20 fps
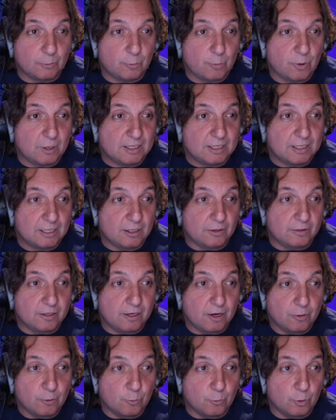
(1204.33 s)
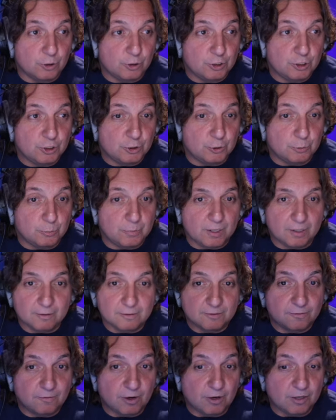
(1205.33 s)
We want to click on the other word too, but
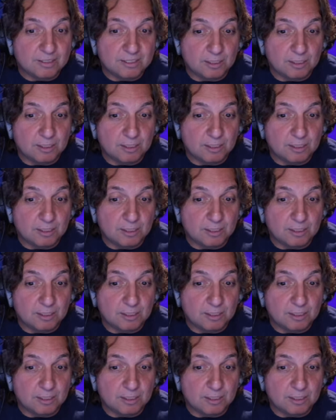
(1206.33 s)
it's very